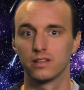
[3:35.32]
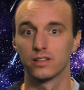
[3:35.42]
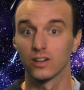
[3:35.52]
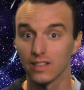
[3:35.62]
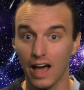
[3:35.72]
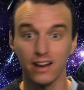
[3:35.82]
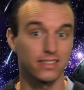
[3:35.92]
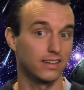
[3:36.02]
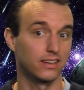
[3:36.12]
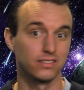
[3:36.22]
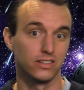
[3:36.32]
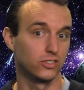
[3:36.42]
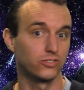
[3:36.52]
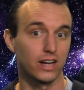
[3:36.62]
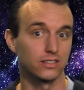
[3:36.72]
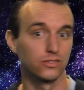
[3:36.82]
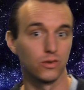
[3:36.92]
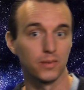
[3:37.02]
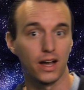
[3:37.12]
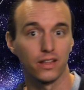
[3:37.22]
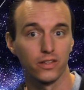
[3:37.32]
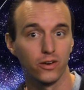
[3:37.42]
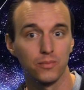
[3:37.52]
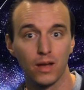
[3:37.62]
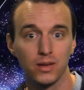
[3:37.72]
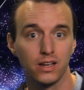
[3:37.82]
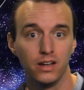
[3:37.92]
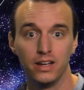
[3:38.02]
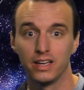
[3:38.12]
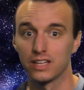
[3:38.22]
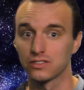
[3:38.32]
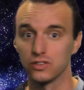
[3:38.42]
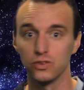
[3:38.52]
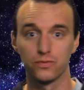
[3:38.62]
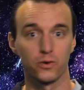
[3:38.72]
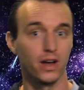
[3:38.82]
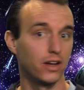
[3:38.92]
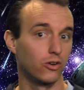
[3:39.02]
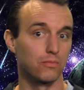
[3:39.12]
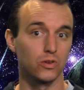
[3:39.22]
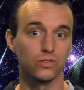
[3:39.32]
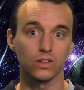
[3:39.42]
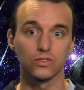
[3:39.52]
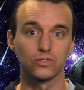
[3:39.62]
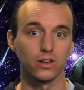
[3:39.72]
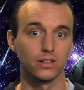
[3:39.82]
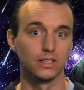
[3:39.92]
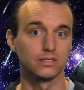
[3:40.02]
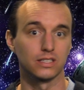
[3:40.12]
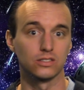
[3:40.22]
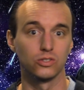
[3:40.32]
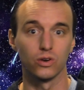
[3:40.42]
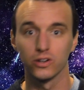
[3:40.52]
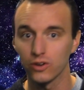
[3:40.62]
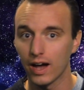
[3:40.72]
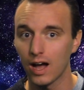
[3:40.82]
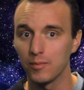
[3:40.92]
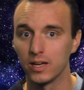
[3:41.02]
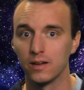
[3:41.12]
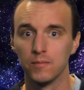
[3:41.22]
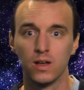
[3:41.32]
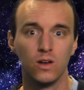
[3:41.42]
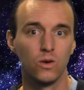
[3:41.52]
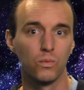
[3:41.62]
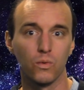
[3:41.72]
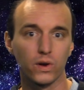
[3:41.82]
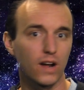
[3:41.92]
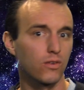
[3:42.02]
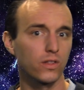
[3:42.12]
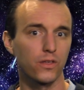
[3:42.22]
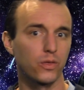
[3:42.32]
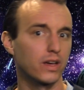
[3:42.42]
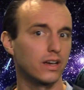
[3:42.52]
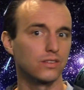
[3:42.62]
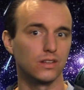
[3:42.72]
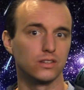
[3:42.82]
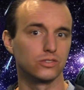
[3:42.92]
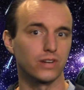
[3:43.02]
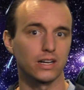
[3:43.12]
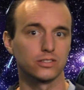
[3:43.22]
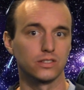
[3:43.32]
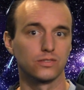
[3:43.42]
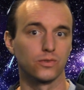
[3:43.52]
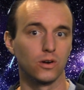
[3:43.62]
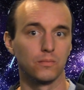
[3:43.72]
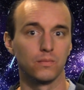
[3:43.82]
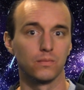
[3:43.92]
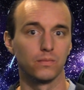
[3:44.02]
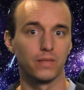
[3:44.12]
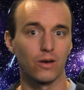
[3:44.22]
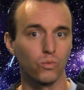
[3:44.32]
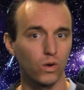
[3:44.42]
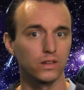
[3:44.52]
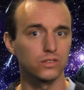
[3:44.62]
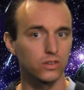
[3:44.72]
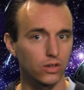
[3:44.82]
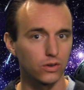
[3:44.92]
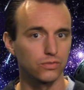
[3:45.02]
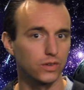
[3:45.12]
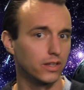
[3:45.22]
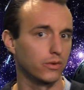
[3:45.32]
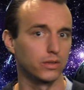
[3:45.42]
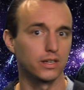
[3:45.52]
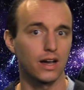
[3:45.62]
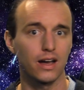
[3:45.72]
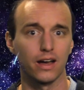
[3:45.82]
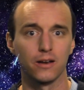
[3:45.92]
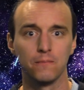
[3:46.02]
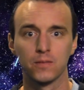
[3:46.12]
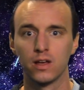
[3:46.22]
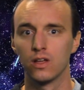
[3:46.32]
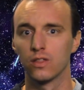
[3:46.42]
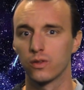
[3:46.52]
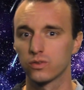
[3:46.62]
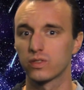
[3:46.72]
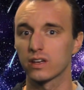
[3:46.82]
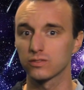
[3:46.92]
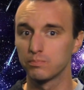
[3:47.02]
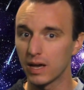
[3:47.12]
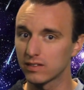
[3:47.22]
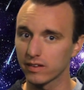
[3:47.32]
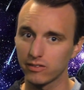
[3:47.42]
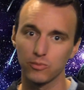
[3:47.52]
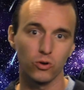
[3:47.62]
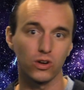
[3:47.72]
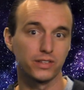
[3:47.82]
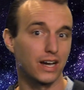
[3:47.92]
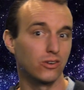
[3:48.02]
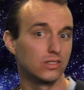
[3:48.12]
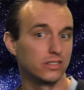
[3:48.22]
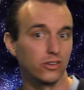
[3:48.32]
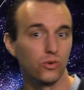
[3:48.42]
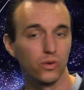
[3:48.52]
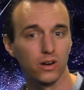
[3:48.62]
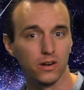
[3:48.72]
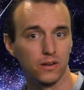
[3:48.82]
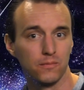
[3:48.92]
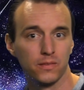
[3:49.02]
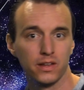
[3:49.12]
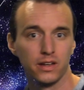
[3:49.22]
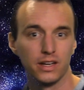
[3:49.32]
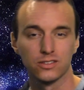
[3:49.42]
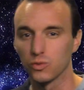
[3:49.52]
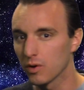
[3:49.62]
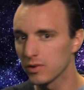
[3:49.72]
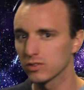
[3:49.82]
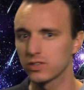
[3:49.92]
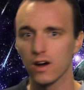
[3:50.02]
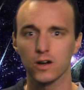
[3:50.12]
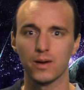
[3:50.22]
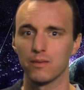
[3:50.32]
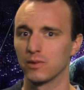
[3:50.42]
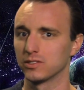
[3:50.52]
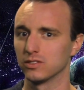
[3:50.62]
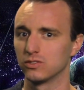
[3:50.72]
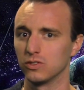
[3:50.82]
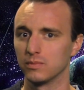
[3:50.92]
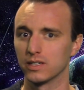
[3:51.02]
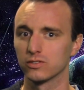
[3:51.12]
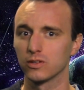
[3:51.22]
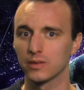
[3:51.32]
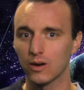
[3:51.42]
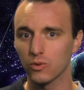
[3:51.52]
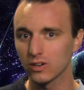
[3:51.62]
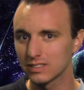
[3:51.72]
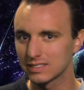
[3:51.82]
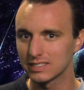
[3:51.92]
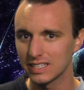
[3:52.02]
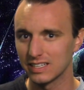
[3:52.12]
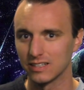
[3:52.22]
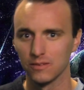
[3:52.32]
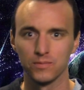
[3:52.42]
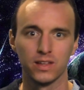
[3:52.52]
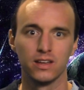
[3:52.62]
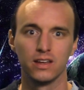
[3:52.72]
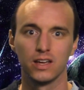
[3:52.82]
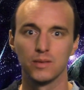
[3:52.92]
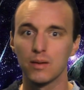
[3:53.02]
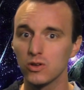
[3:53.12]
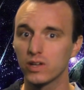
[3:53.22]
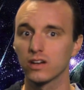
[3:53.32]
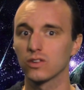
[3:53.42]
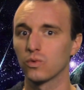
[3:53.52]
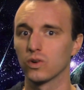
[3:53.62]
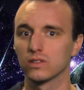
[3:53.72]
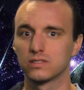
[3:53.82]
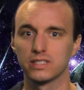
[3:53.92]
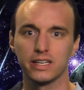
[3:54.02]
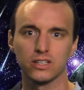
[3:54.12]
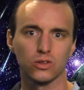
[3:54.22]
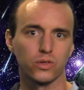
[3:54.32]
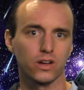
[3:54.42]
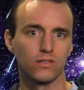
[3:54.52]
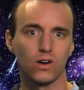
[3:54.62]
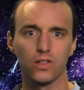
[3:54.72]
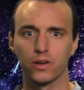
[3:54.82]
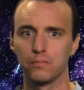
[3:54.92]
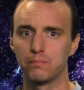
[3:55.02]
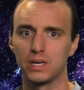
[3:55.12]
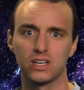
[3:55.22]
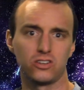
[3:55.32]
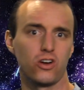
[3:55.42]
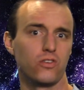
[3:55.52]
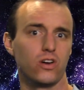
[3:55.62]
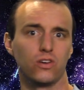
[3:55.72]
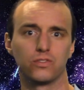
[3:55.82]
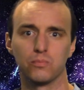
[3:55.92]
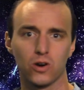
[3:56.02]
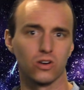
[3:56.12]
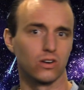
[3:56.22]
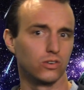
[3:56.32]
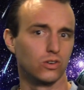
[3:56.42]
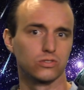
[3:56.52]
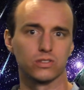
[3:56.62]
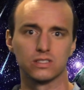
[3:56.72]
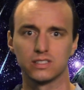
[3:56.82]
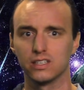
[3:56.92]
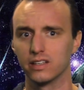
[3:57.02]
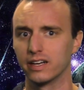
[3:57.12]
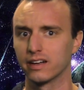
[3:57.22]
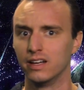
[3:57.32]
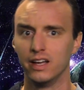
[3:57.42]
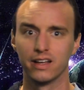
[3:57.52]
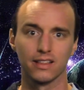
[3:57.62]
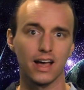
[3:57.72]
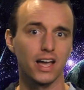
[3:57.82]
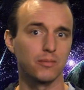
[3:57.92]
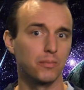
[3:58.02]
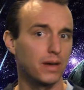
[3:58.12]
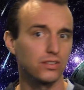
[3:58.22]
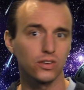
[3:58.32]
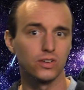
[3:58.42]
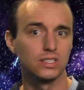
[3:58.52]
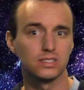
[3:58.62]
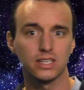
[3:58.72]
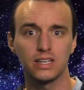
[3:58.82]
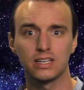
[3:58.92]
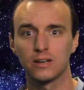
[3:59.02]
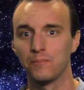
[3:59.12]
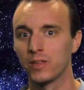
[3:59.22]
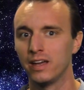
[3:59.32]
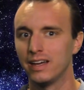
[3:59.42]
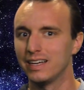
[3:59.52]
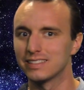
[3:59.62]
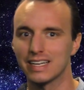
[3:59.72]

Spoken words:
There are a lot of things that distract us from God, though. Maybe it's a new friend or music you started listening to or a new hobby. But whatever the thing is that distracts us from that once close feeling with God, those things basically boil down to a single word. It's a word we don't talk about much in student ministry, but that word is sin. And maybe you hear the word sin and you think of all the big no-nos, murder, adultery, stealing, lying, but basically sin is